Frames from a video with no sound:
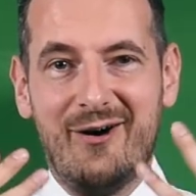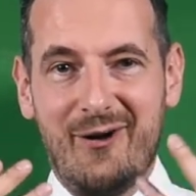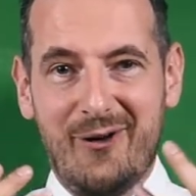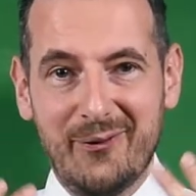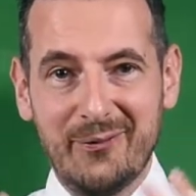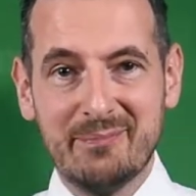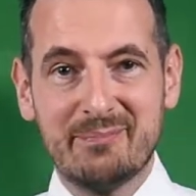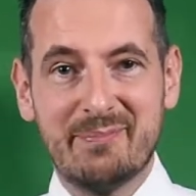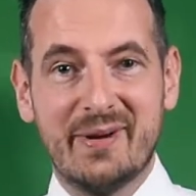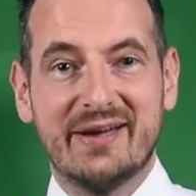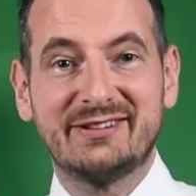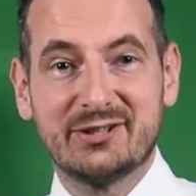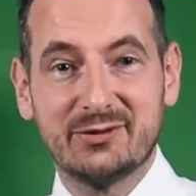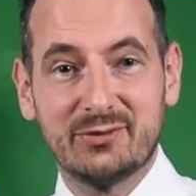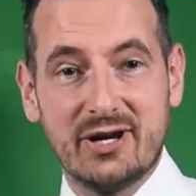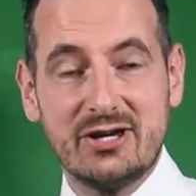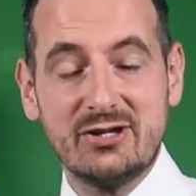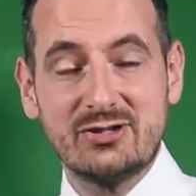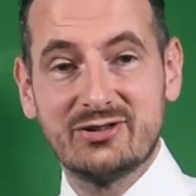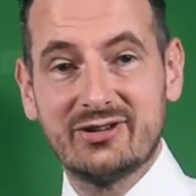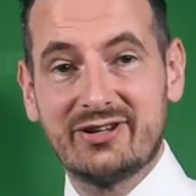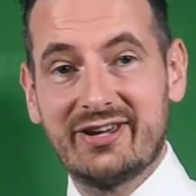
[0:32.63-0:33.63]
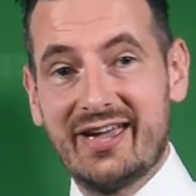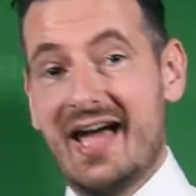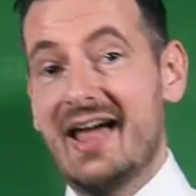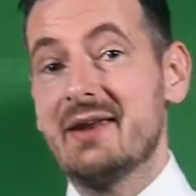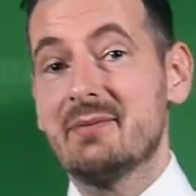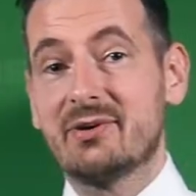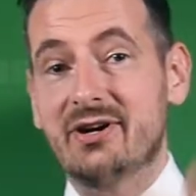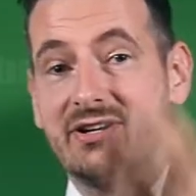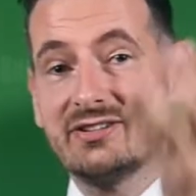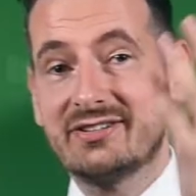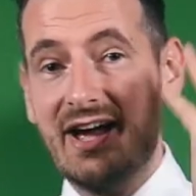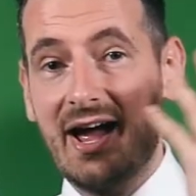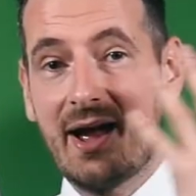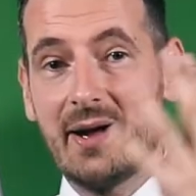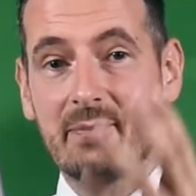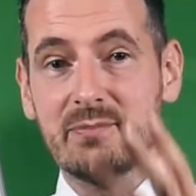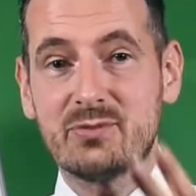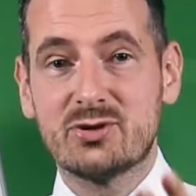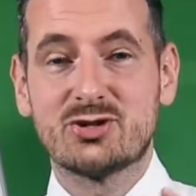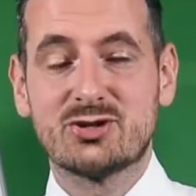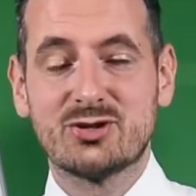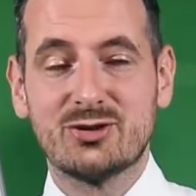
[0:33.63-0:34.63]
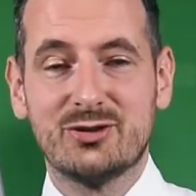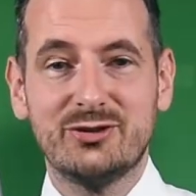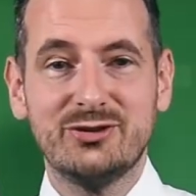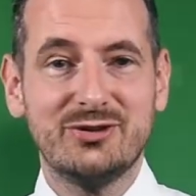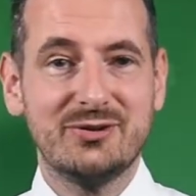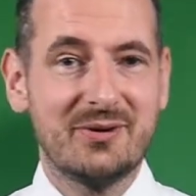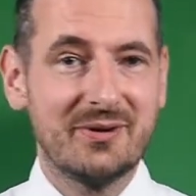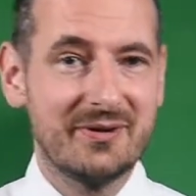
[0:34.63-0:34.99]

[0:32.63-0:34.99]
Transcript: on better ways to calibrate, I'm sure you're